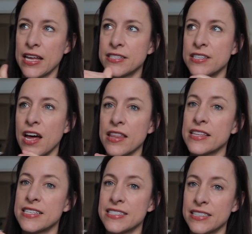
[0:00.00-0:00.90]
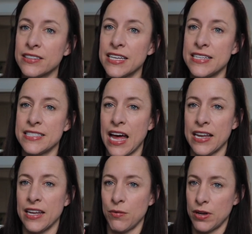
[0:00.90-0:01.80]
It's not the silky
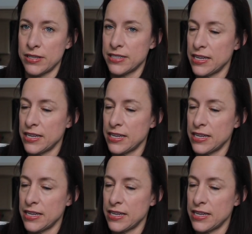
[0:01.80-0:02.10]
satiny ones.